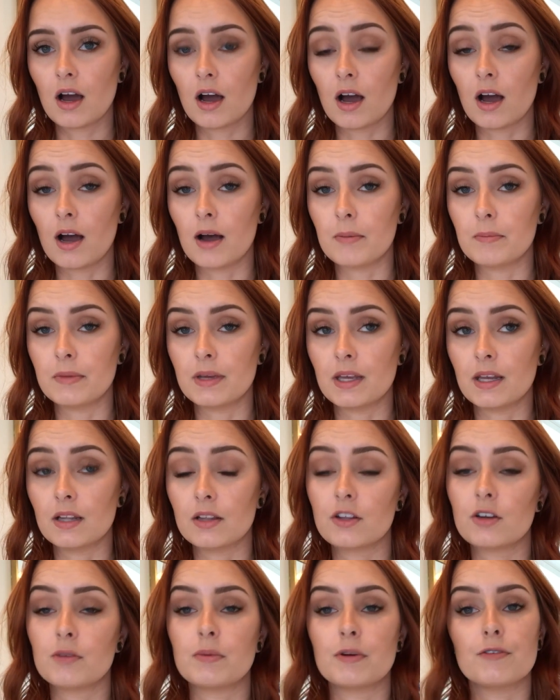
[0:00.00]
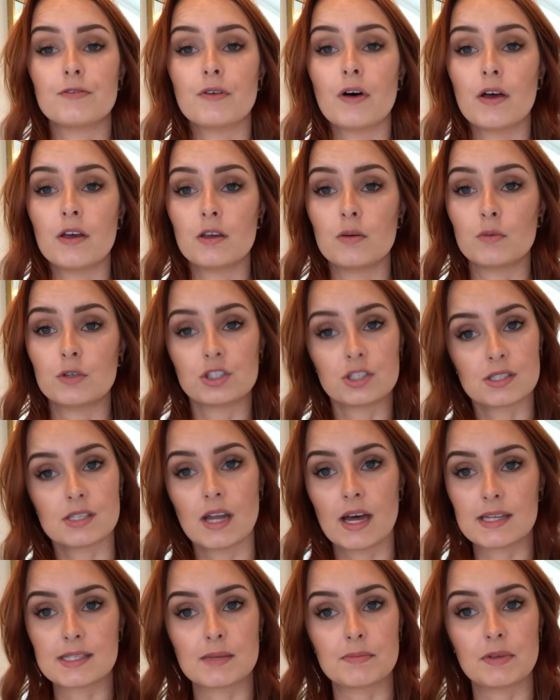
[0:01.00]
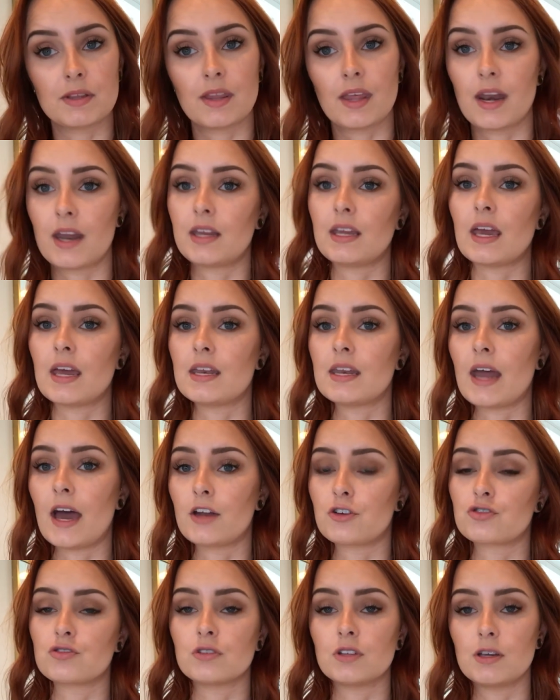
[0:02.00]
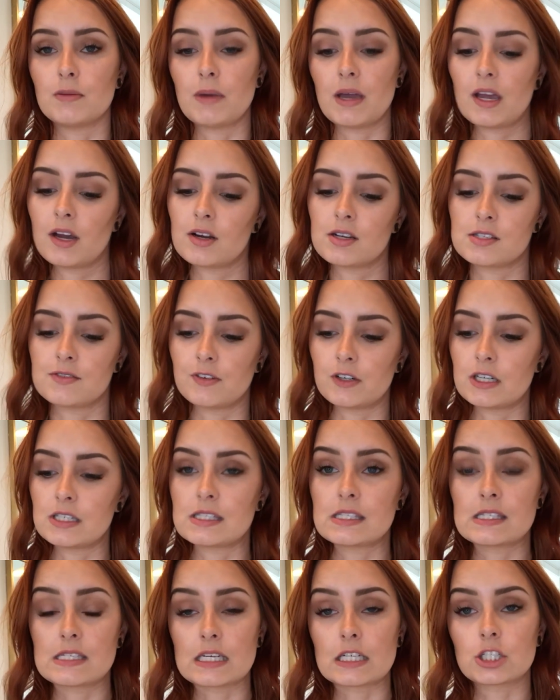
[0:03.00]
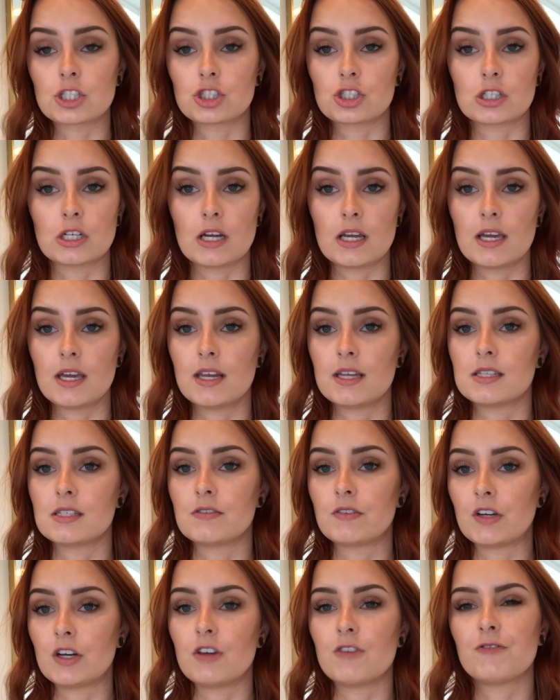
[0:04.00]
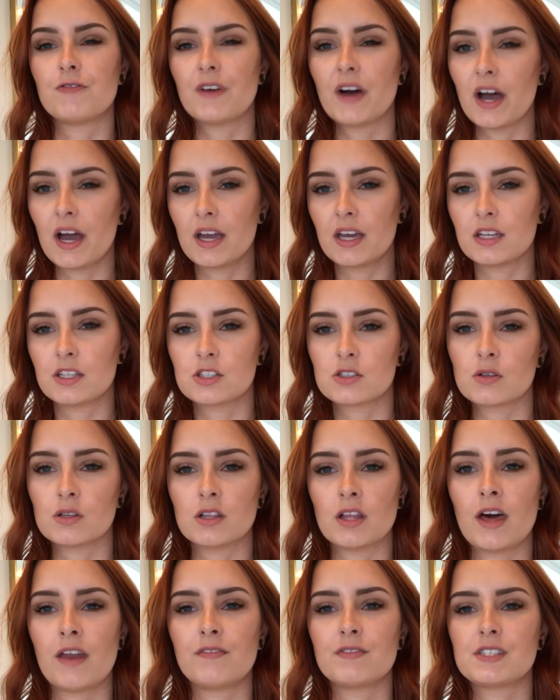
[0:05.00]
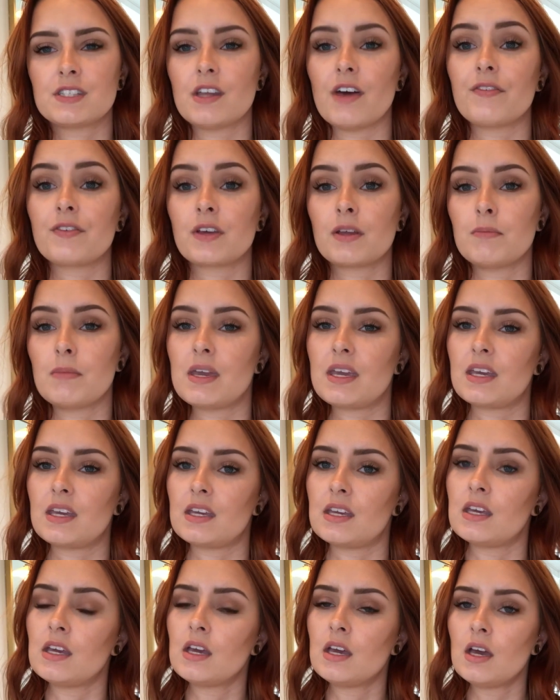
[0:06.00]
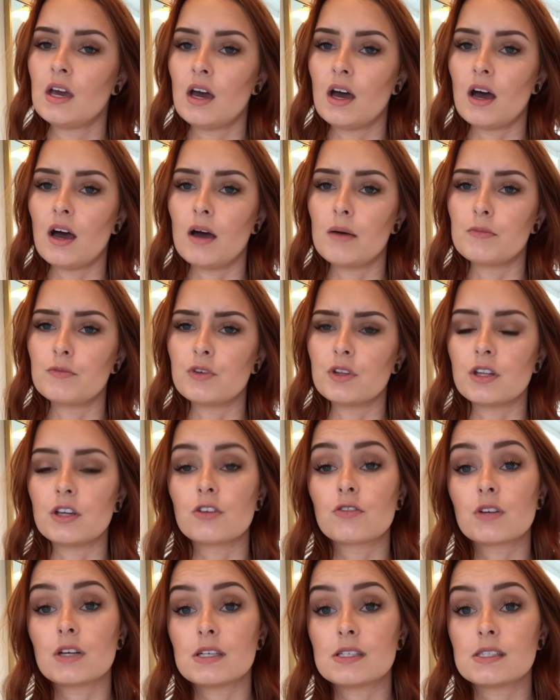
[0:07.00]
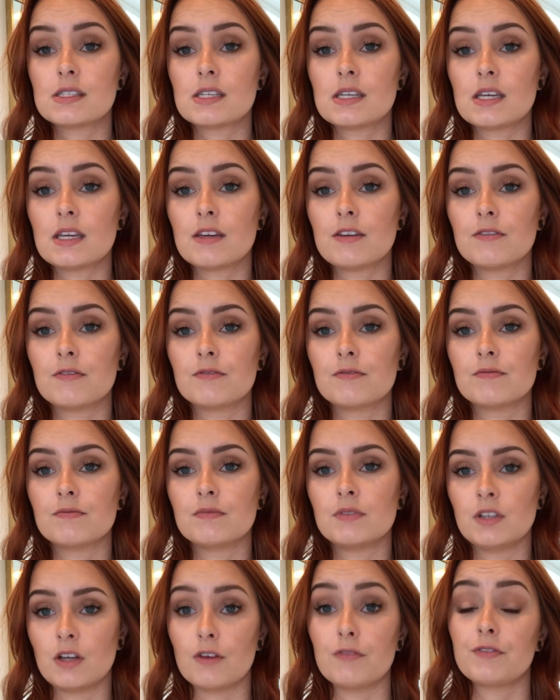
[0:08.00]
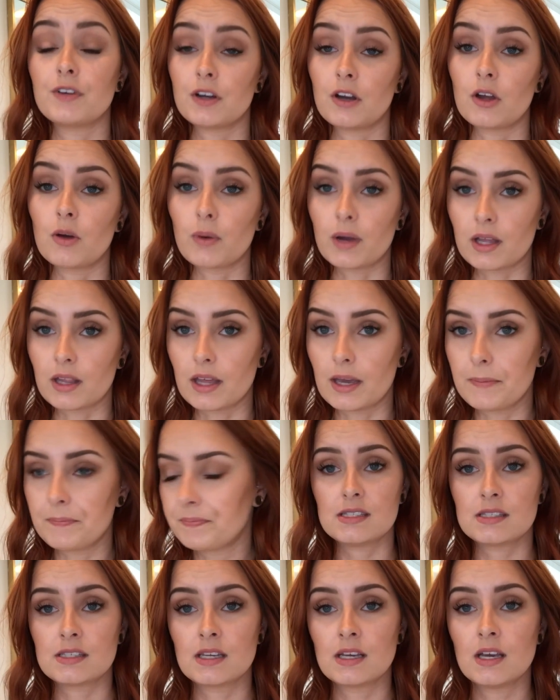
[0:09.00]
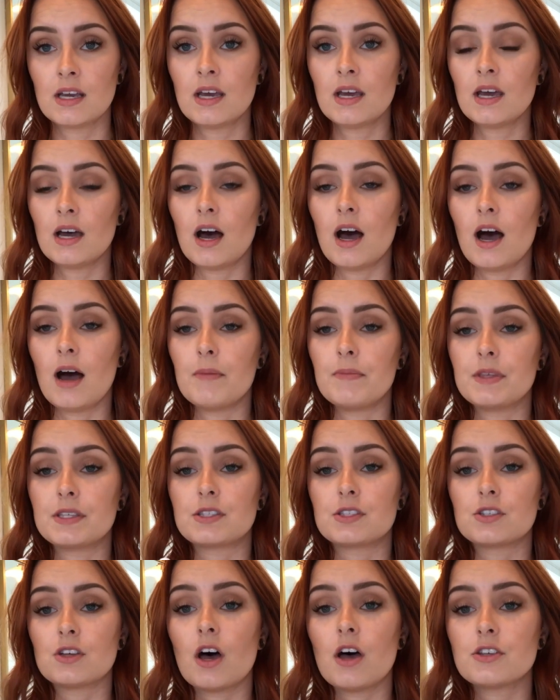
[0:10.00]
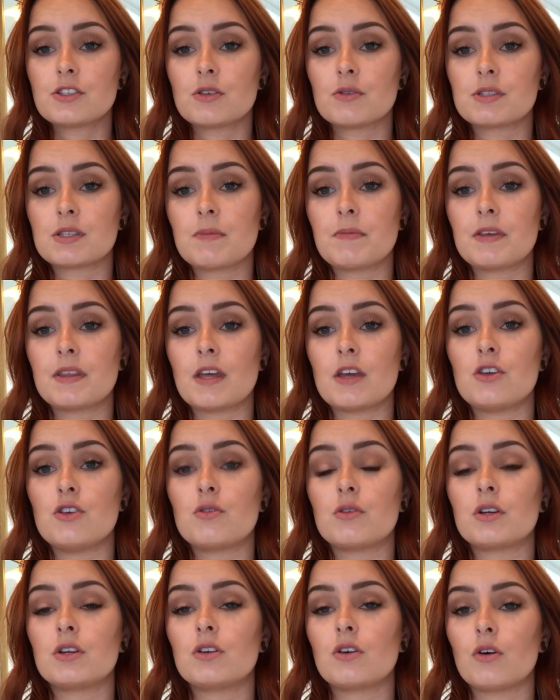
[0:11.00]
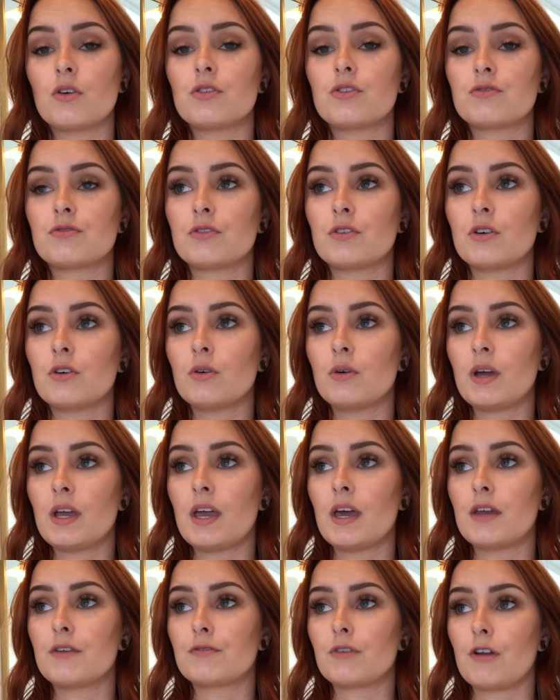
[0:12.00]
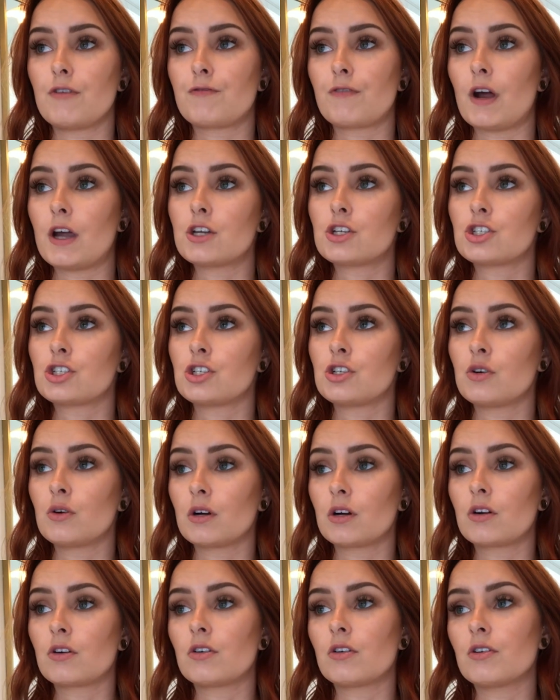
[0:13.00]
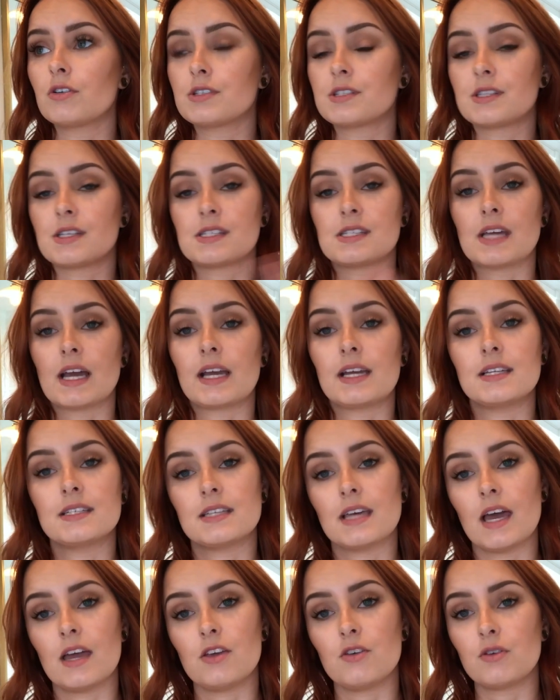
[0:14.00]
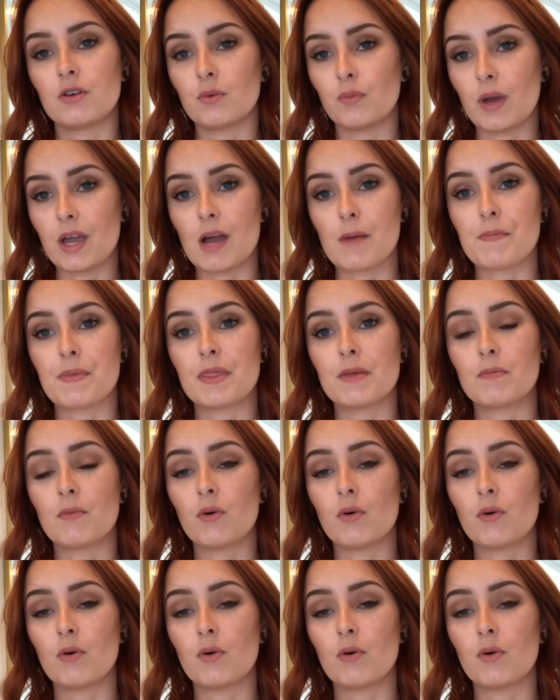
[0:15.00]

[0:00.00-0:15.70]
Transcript: and a little bit of volume, which is not something that I get naturally. My hair is very stick straight and it's very fine, so a lot of stuff can make it really greasy, very quickly. This is also something that you can go through and refresh your curls the second day. You can wake up in the